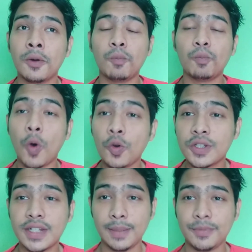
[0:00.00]

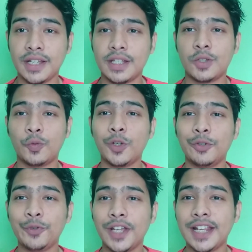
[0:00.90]
most Steamians will
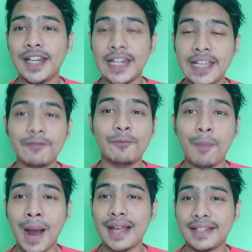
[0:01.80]
really live
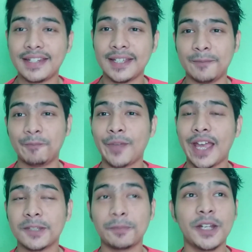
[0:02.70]
by Steam,
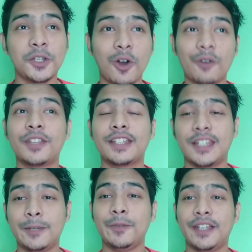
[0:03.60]
as many of the
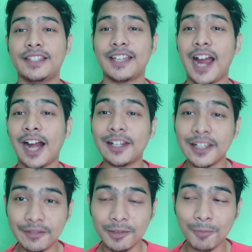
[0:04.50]
Steamians are
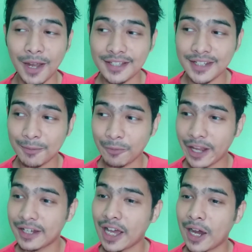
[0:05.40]
living by Steam
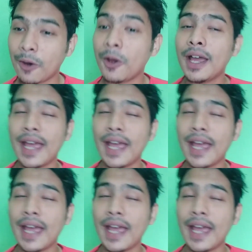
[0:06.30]
right now.